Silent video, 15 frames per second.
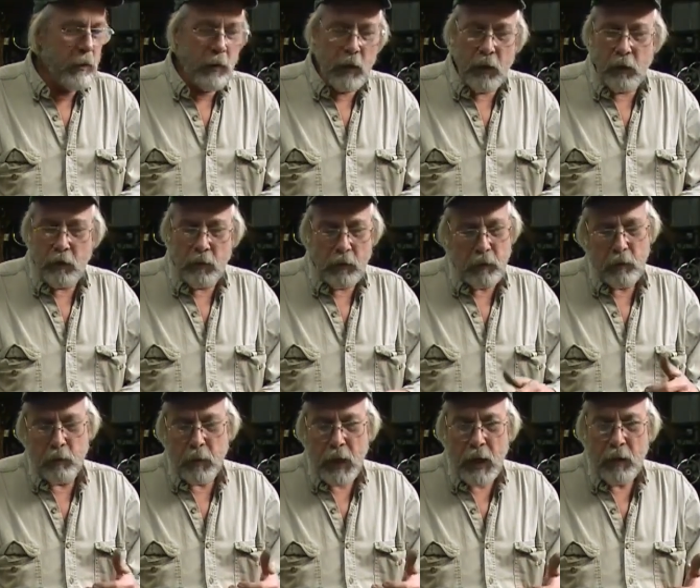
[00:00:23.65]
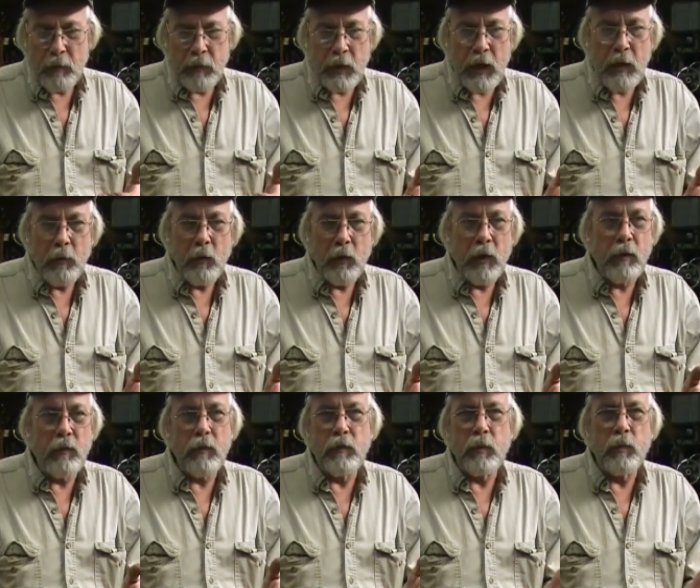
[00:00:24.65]
Now bottom top
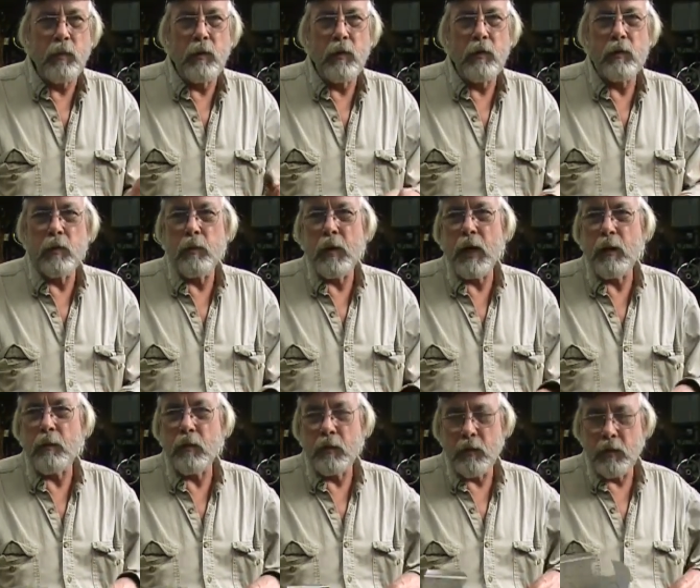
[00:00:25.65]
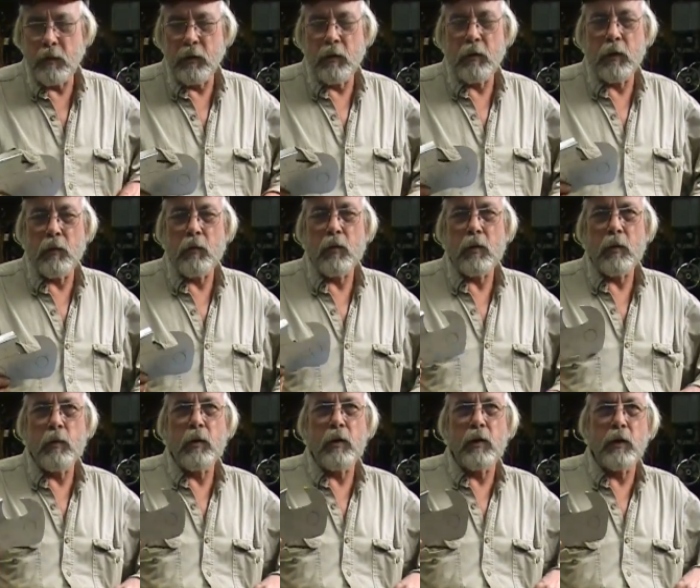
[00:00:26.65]
whatever if you're using the bottom it's still gonna we're
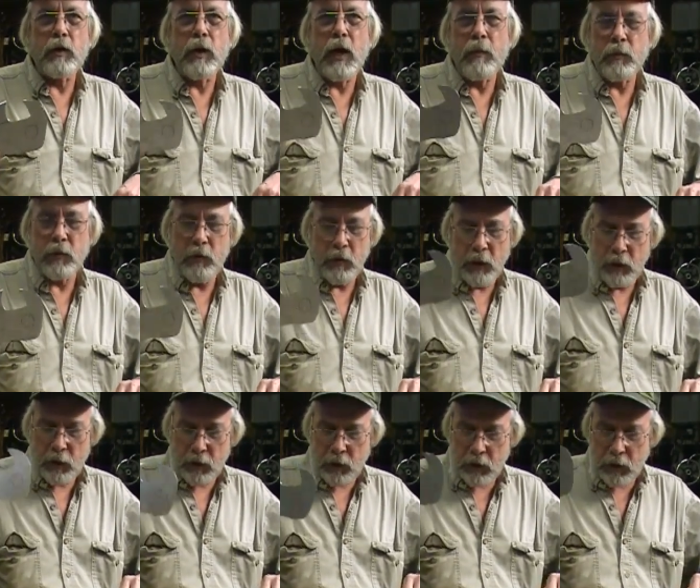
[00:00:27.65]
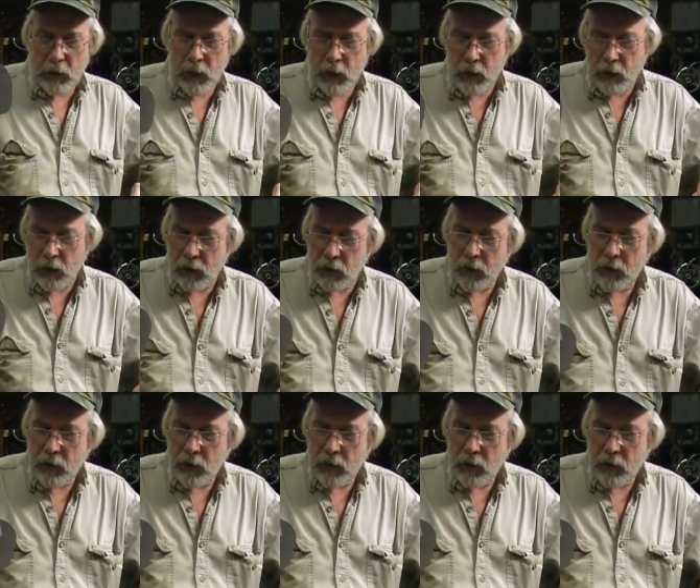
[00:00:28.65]
gonna put it on the top so you got to get the idea.